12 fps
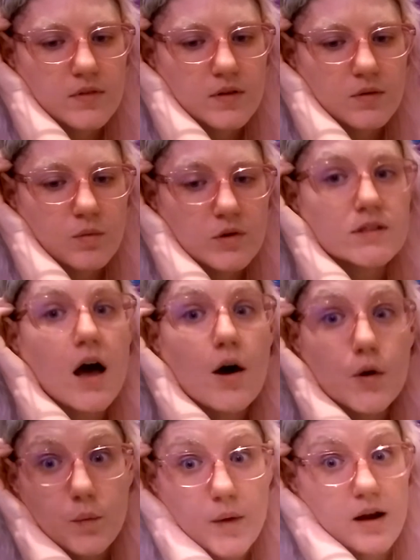was
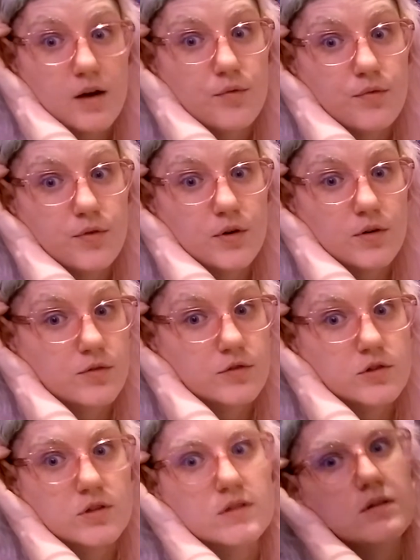unaware for
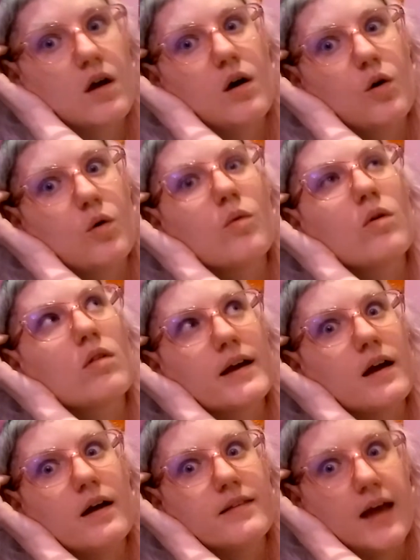just,
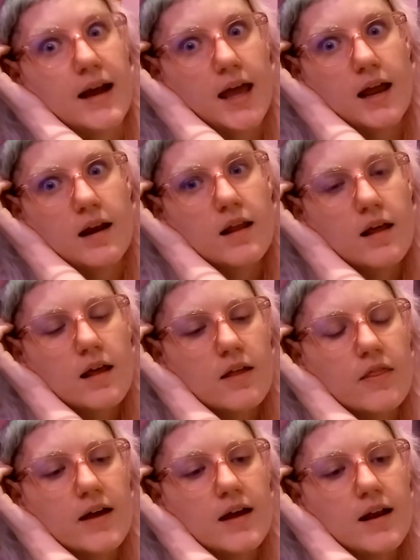like a decade
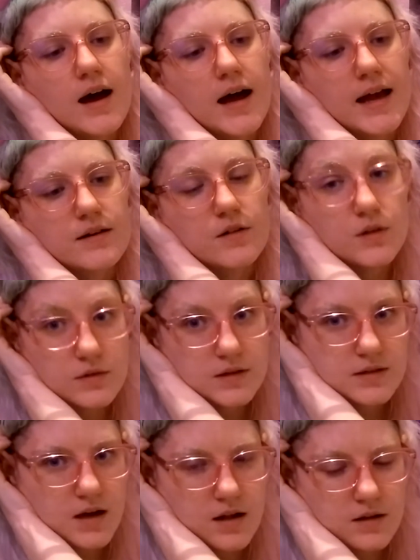that I had gluten
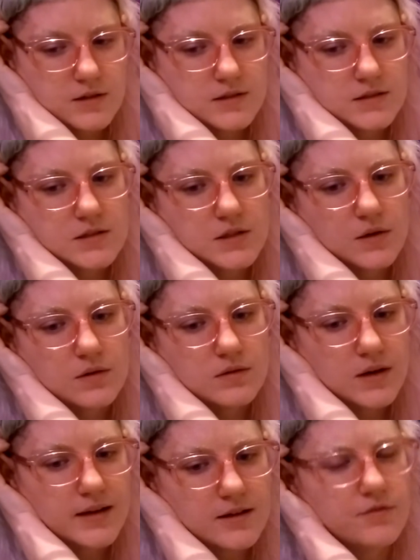intolerance,
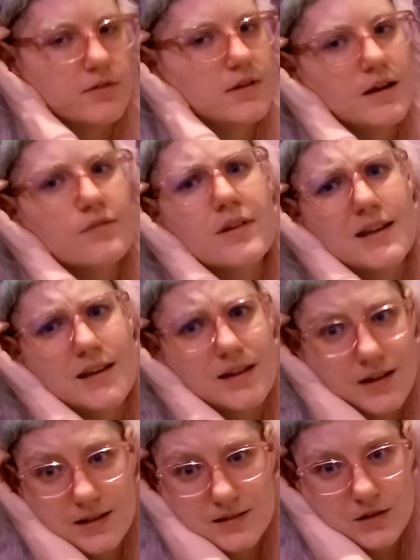so I definitely have leaky
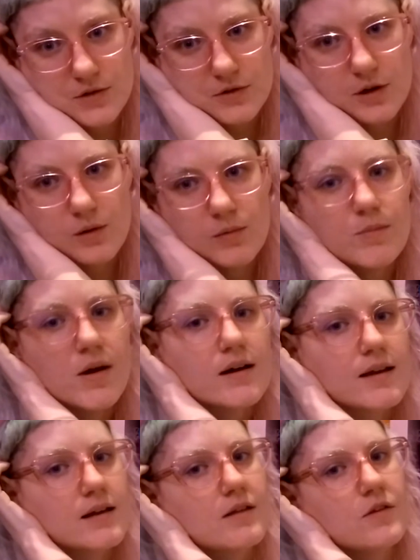gut syndrome. I'm
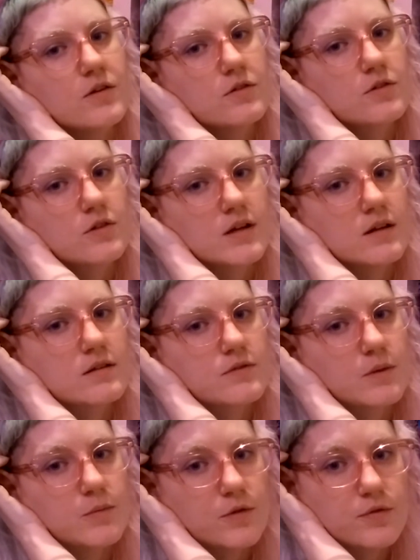not getting the nutrients
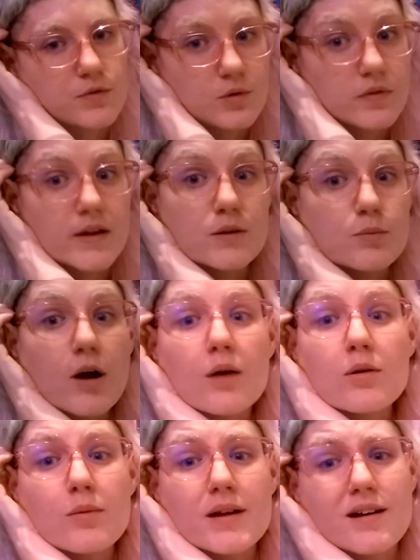from the food, and that's
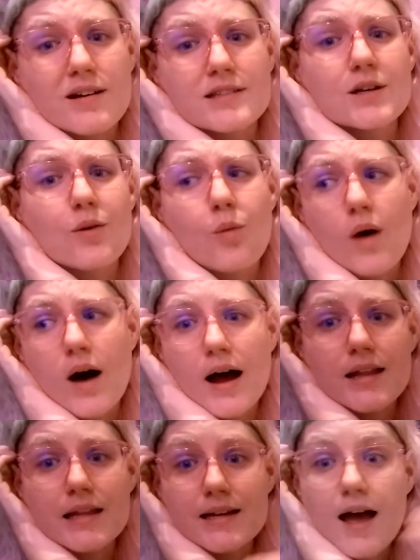probably also
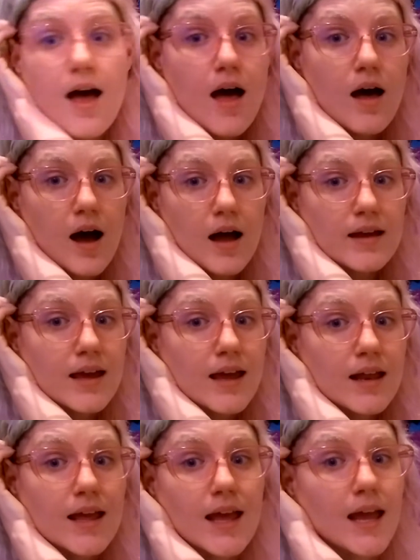why, like, I
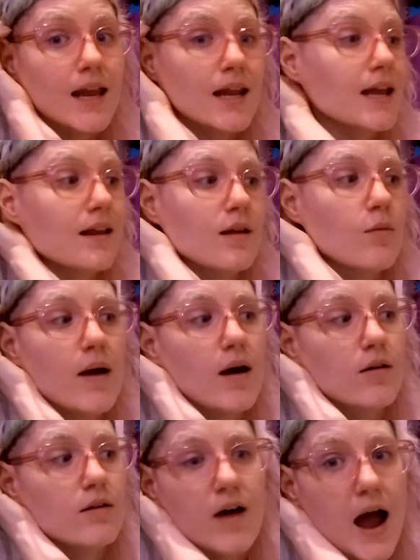can't eat any
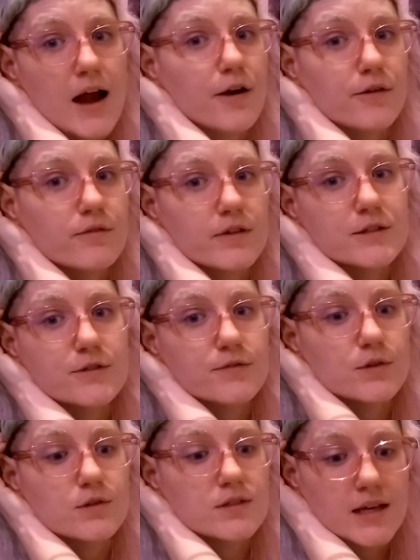amount of iron-rich
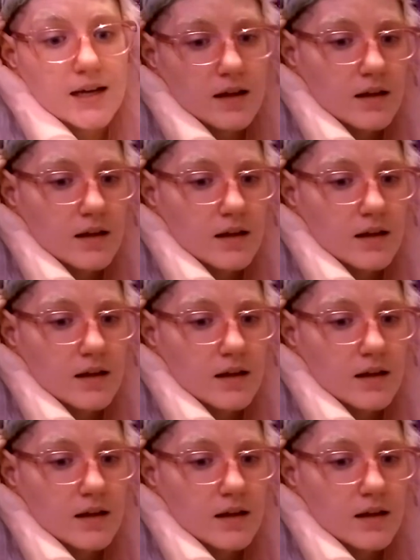foods, like